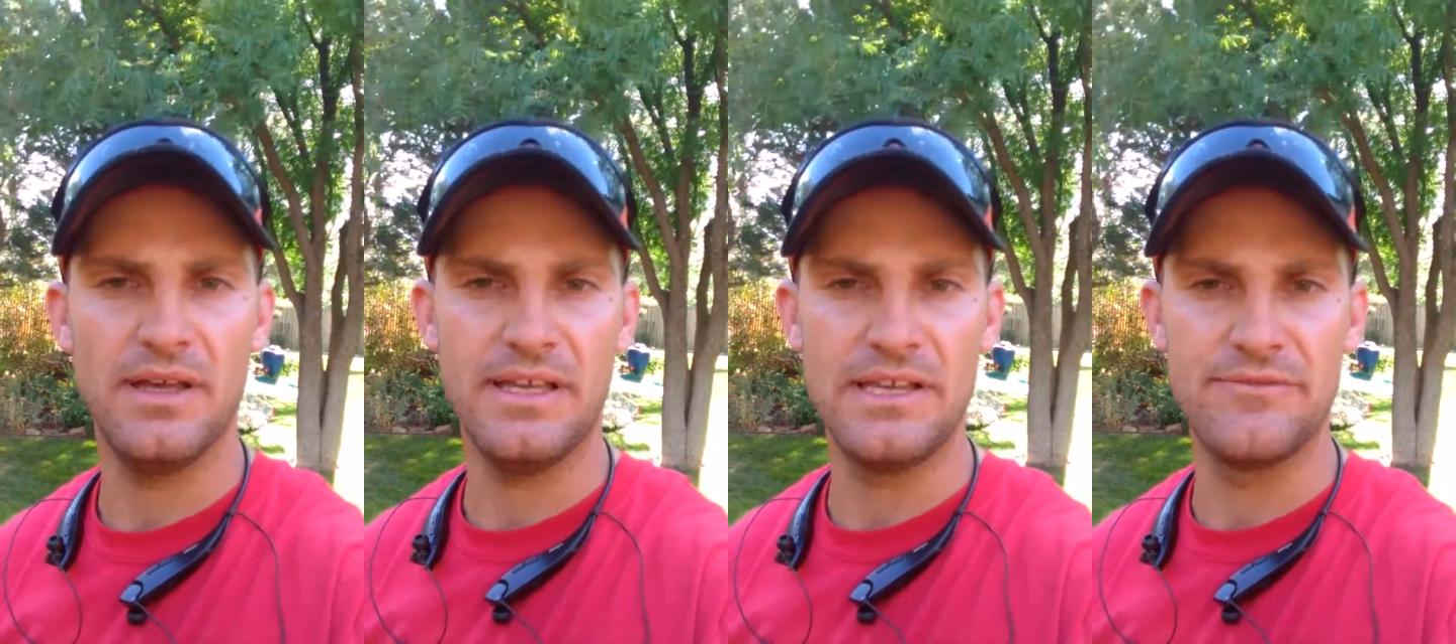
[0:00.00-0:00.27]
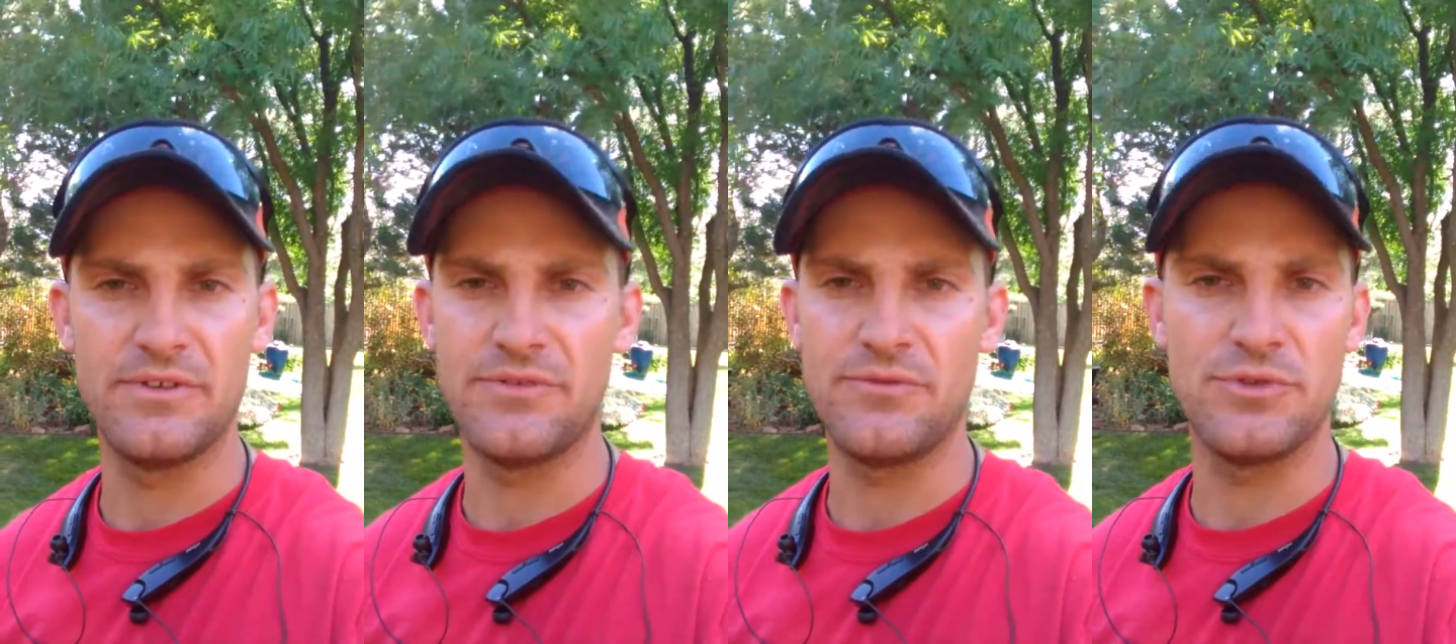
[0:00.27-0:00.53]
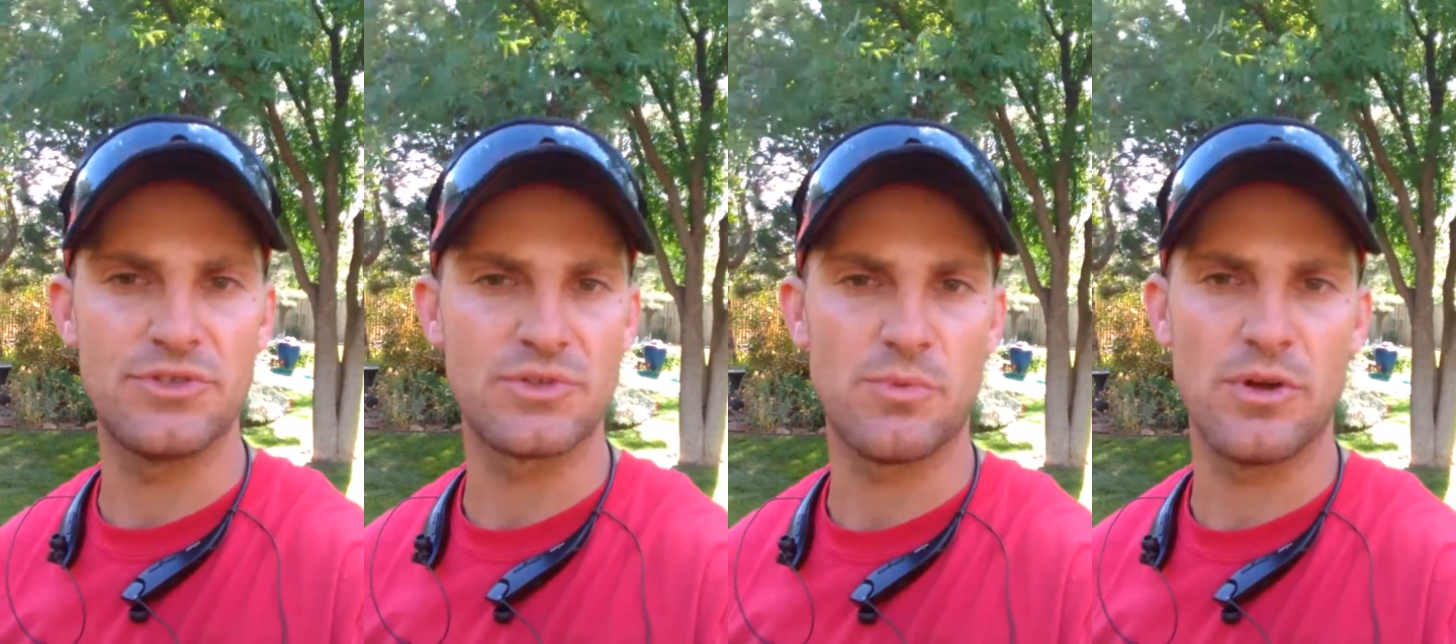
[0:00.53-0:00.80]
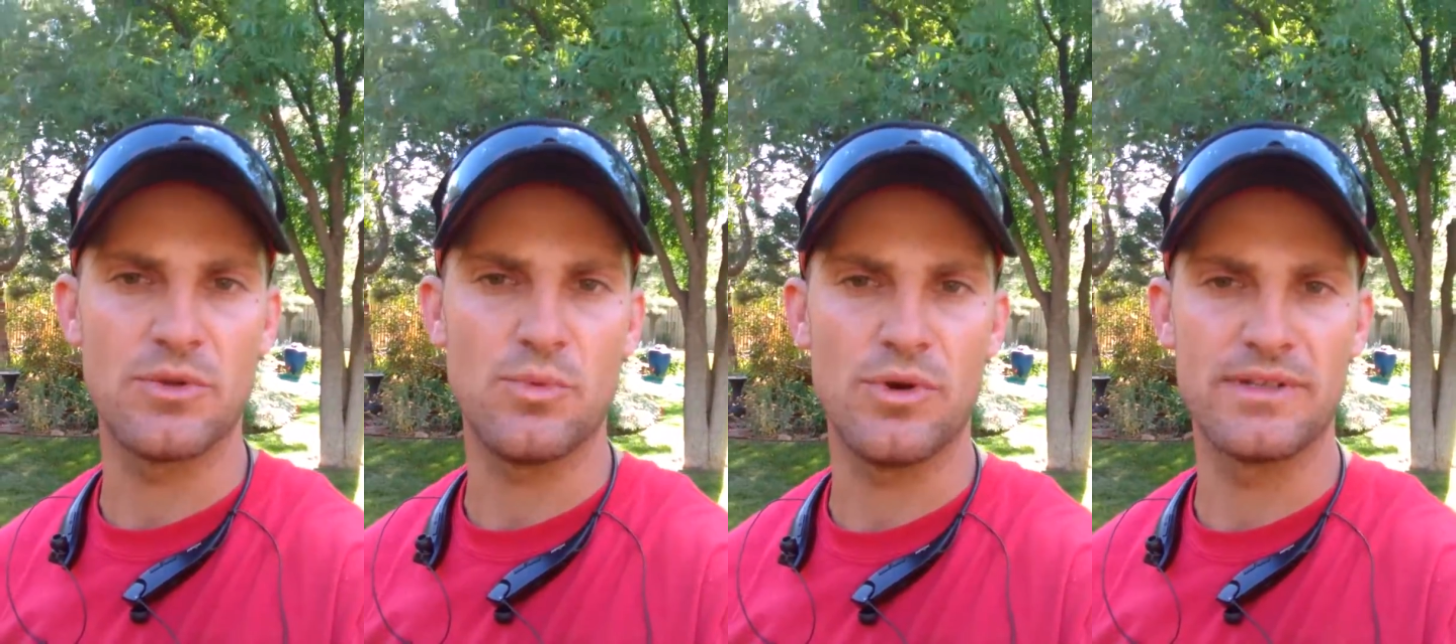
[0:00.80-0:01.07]
even if you just
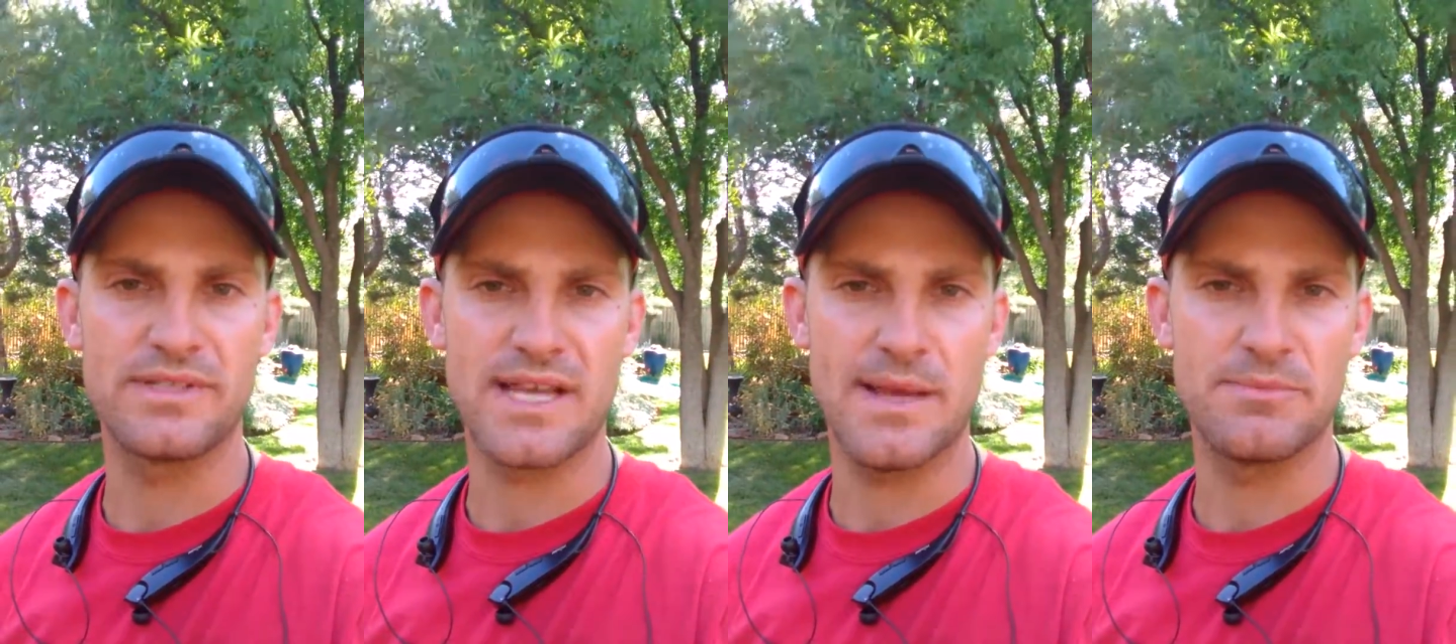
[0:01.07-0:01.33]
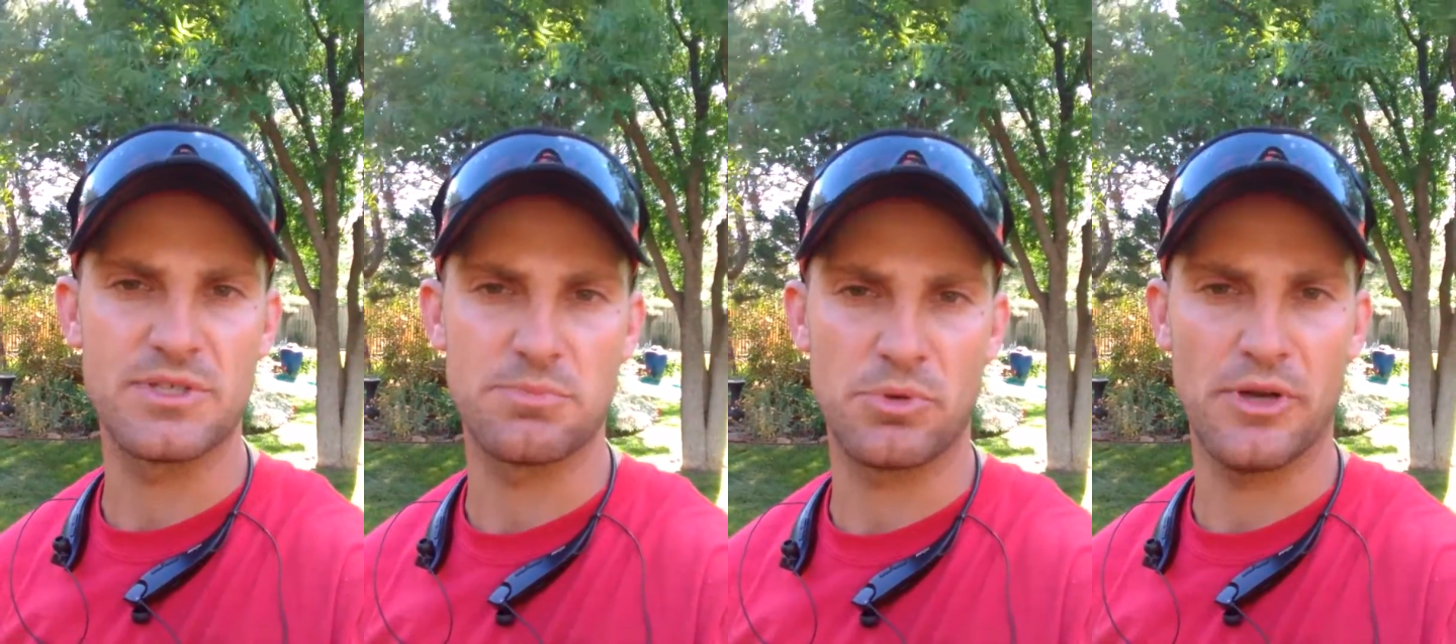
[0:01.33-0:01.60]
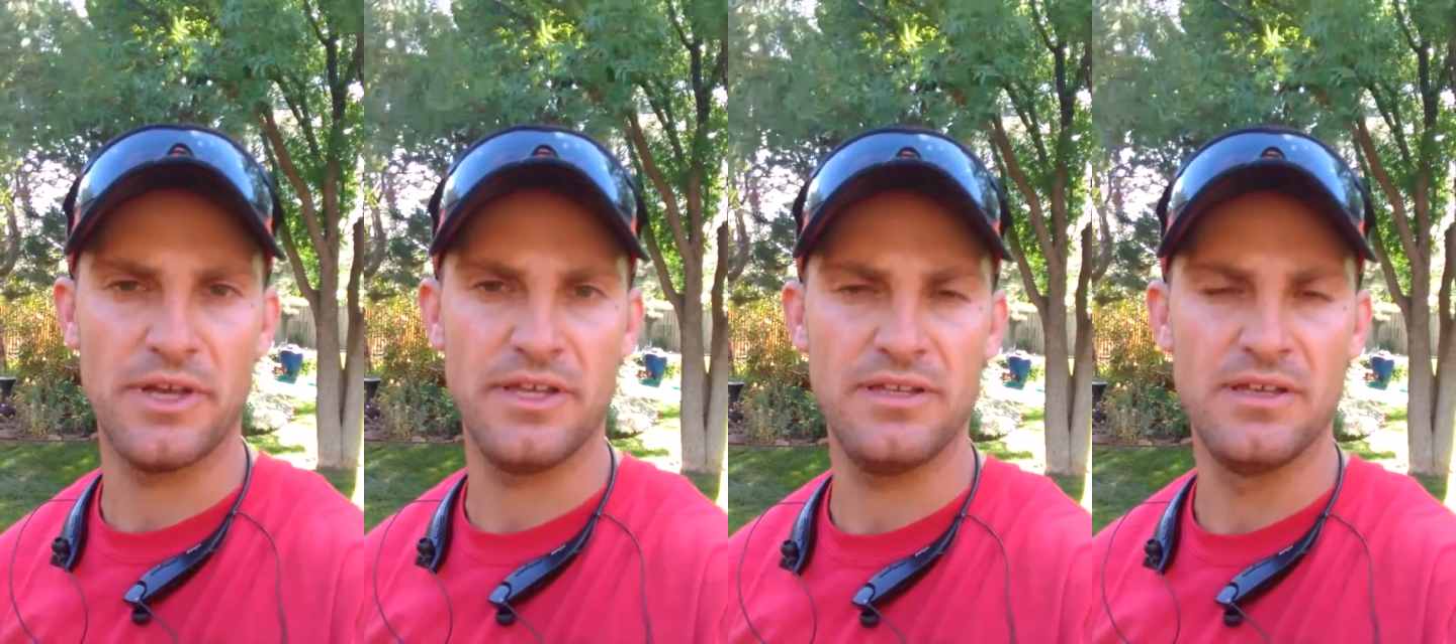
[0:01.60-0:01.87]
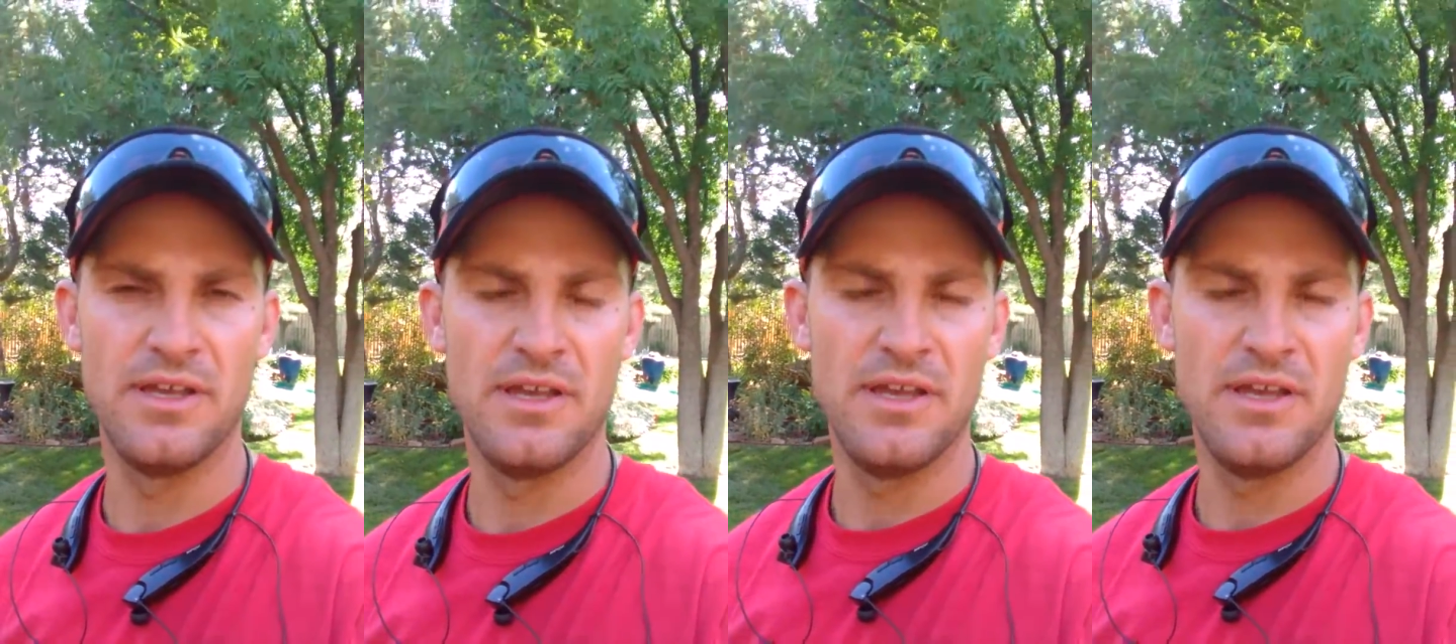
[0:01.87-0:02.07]
want a one-time spray,